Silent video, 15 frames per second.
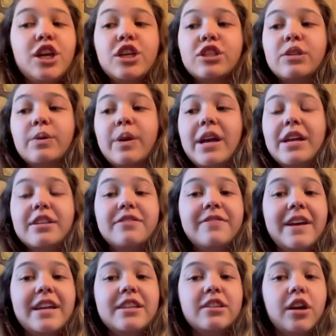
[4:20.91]
So his
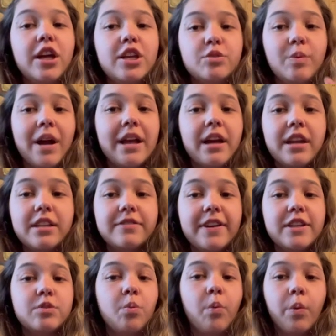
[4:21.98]
white on his
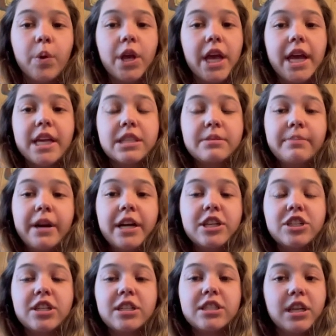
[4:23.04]
face won't get as
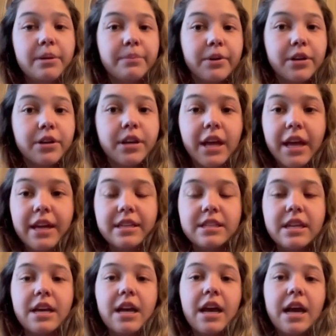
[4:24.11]
much sunburn as
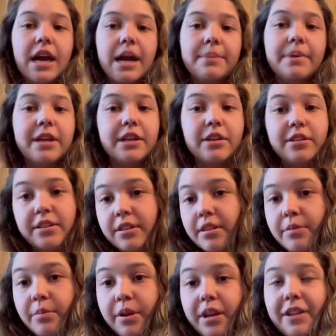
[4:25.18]
it
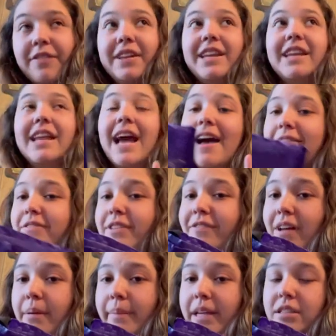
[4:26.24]
would if he didn't have the
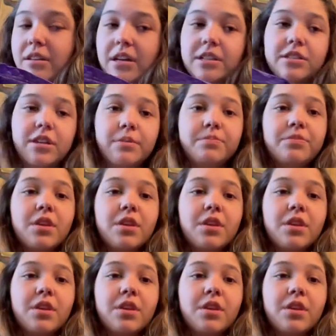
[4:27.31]
fly mask on. So